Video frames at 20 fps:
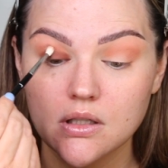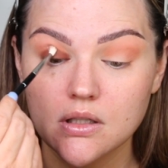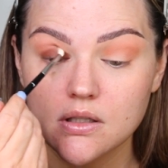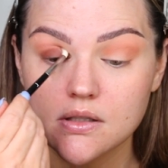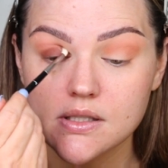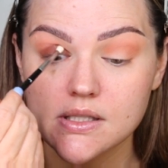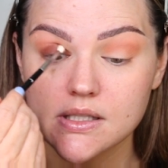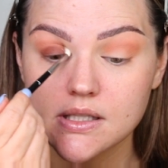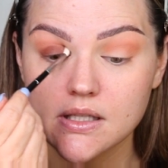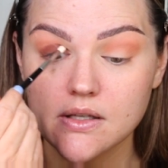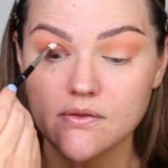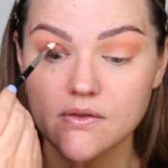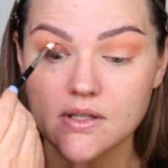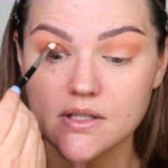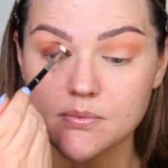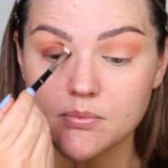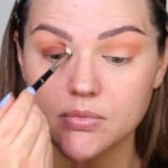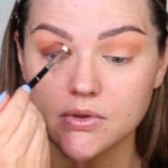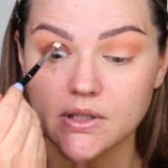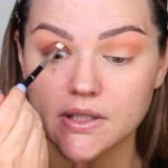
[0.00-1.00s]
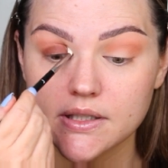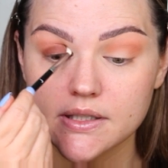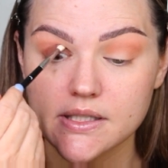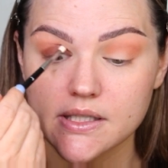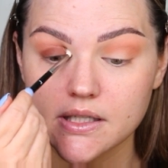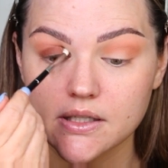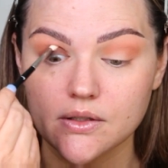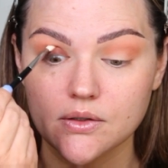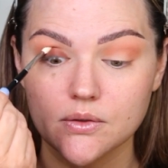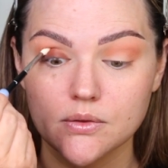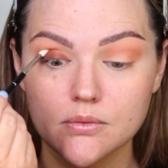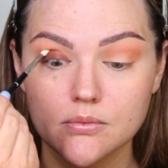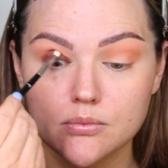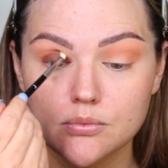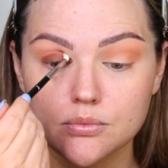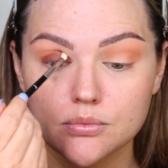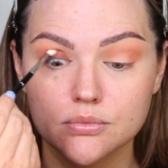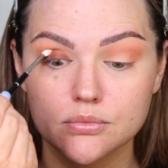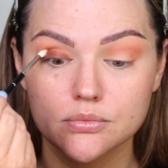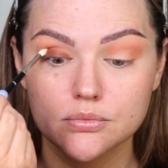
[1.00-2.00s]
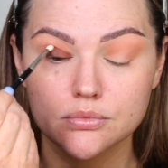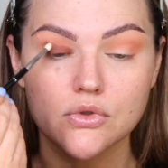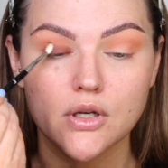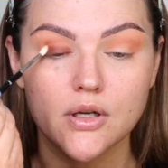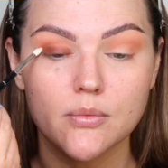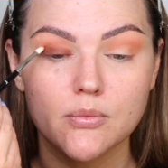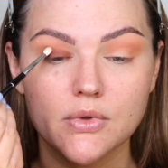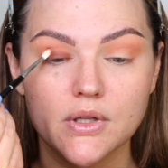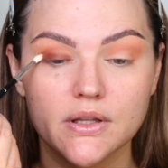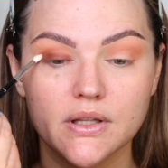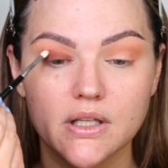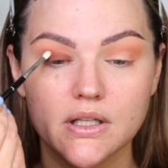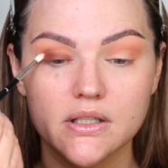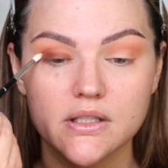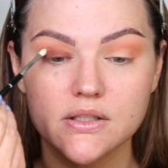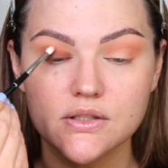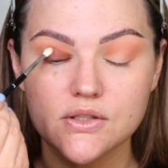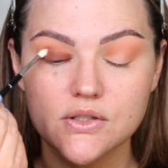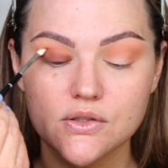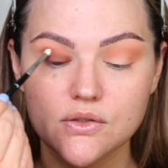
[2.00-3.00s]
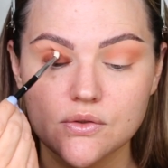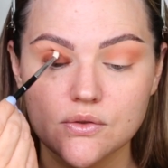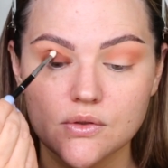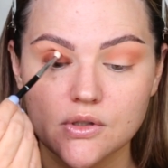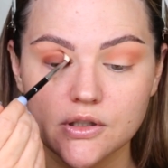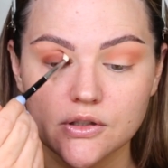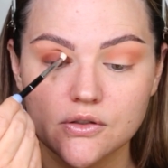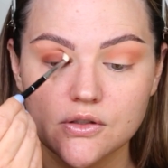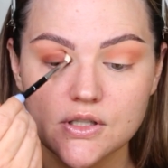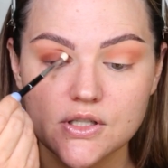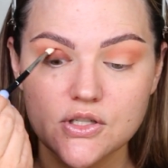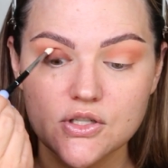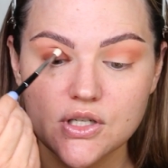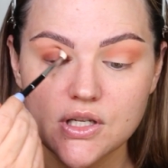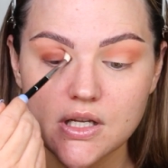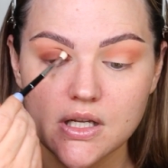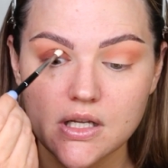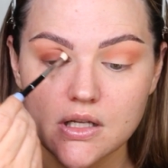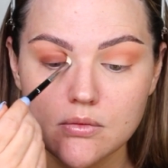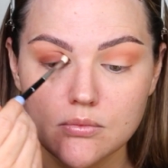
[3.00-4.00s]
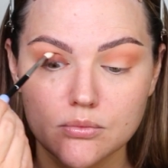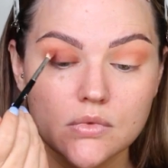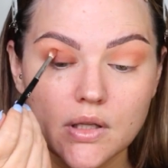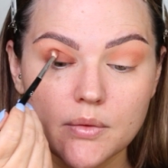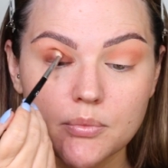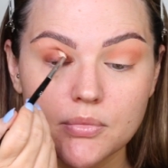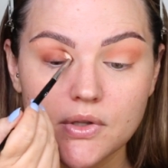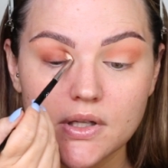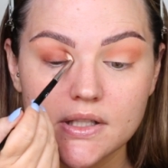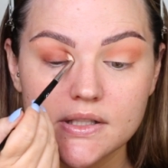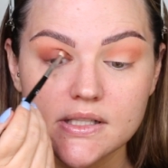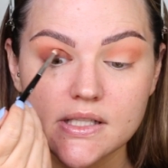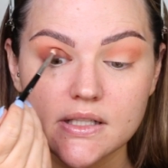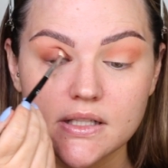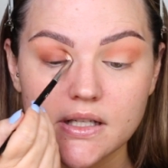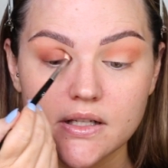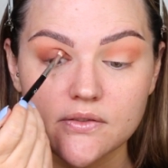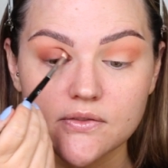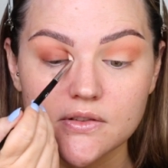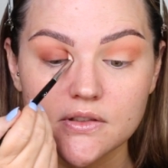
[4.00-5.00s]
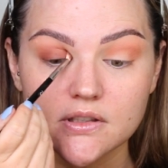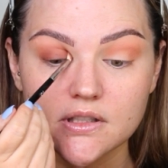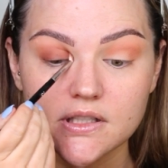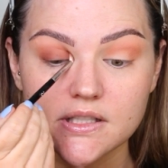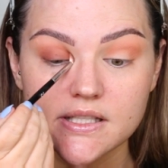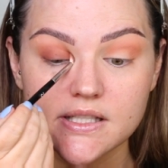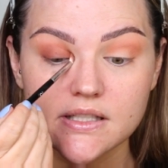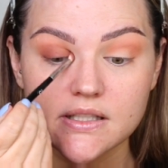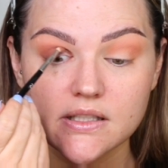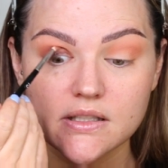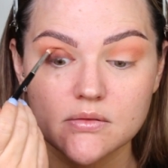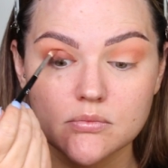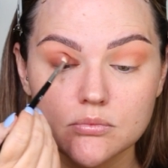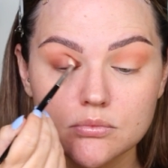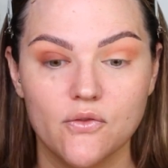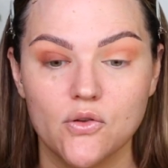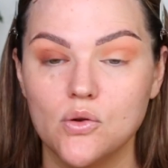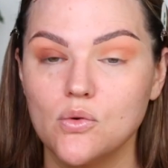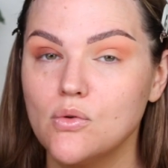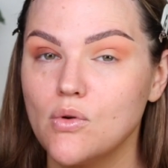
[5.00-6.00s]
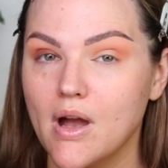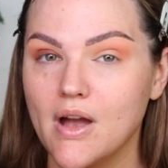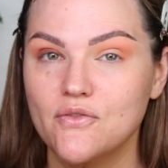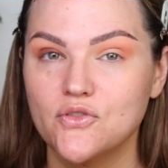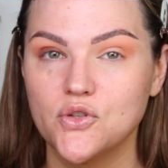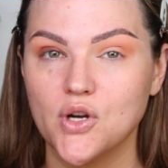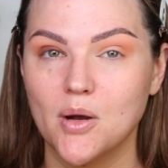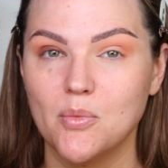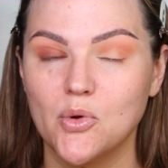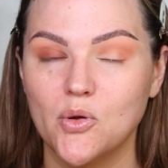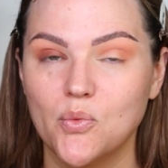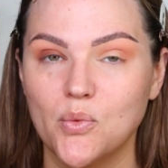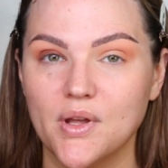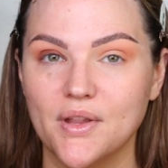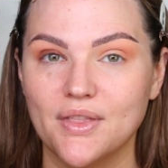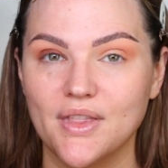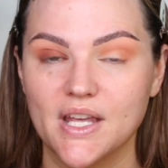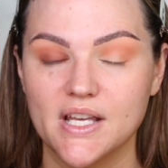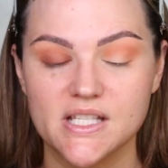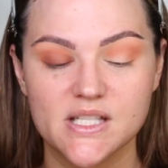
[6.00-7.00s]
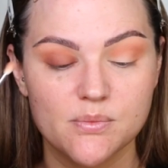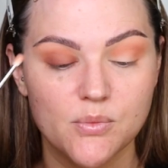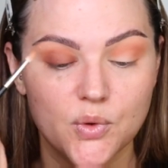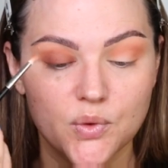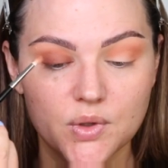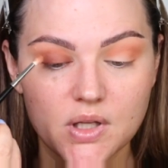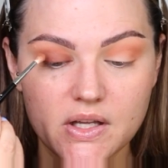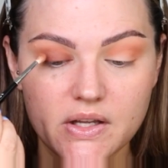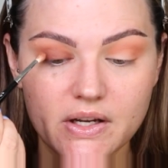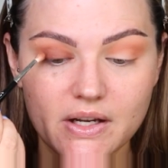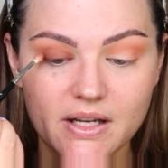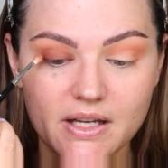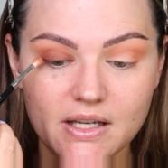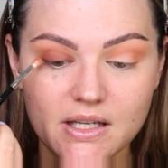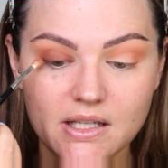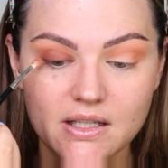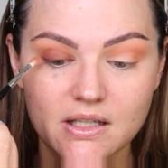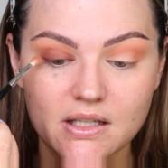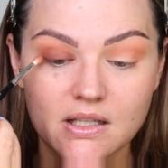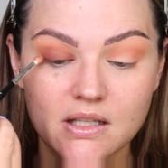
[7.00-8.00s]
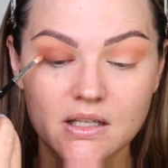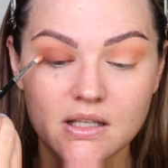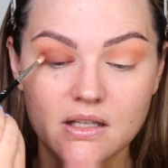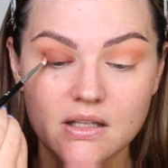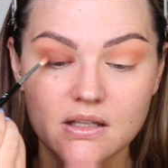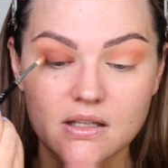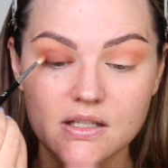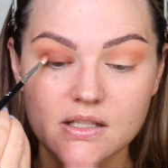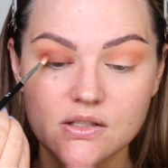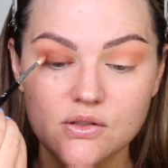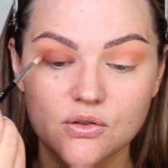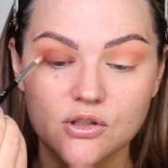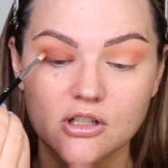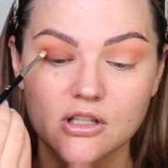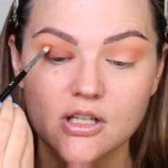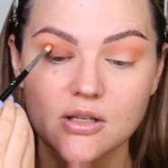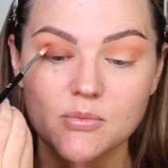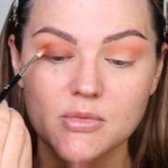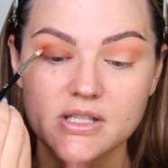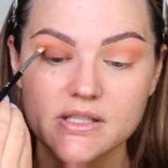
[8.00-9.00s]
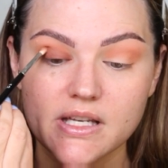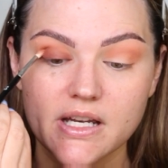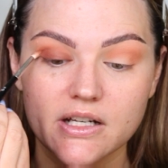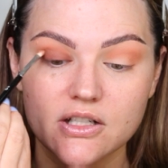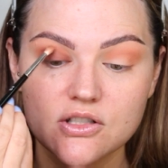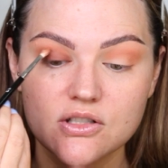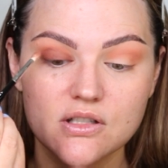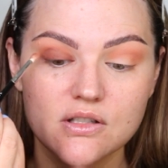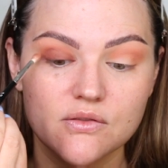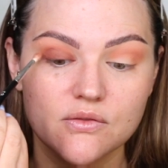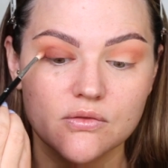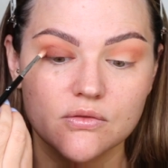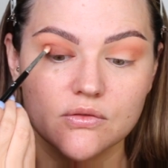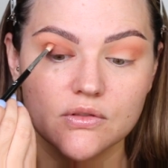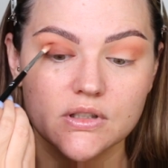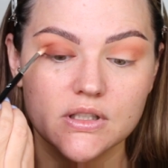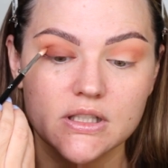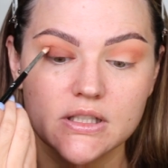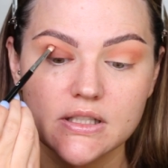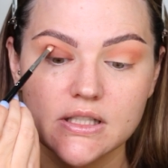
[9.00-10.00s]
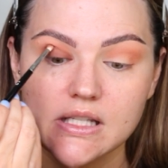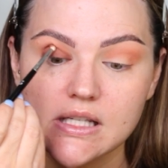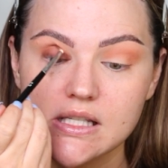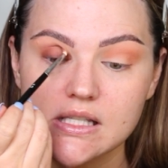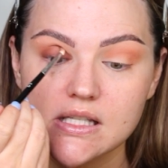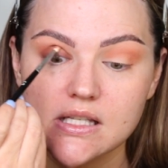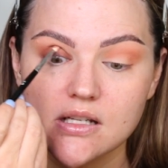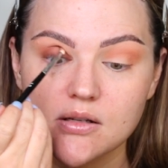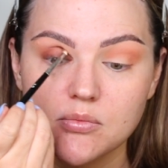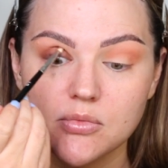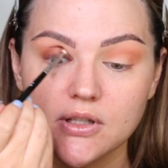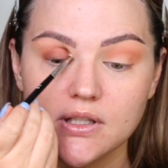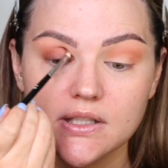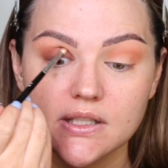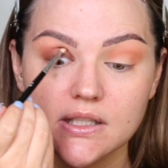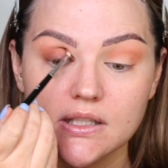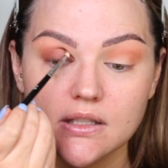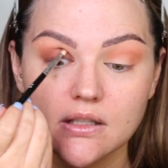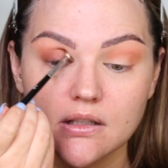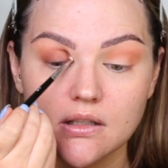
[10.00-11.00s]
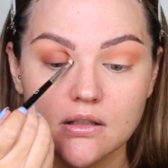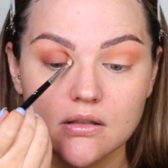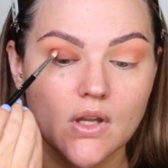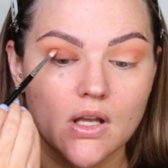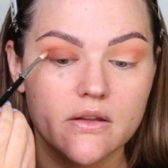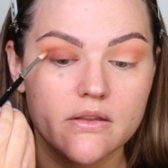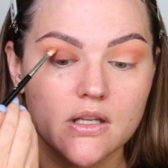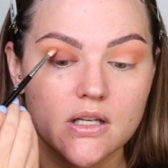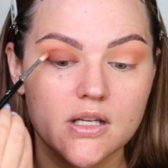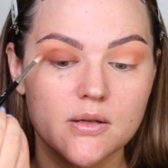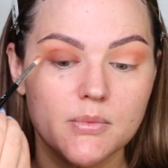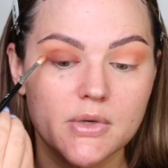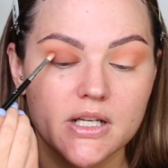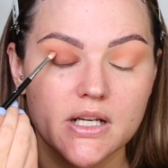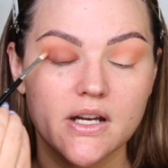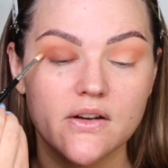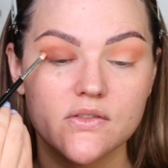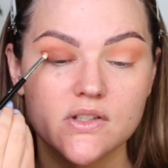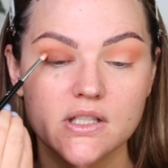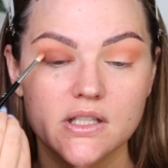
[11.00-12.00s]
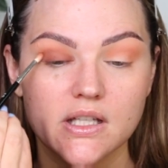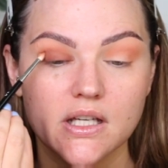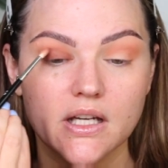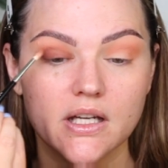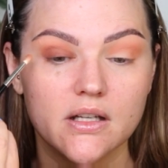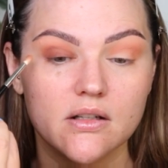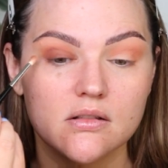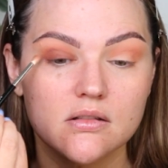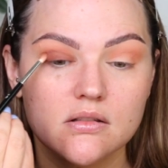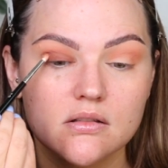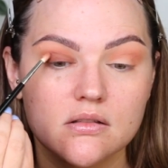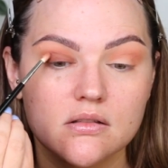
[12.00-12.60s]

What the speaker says: gonna see if this blends out. Try and blend that into our crease shade. That blends in effortlessly. If you have trouble with a smoky eye, this cream is actually really easy to blend in. I thought I might have to get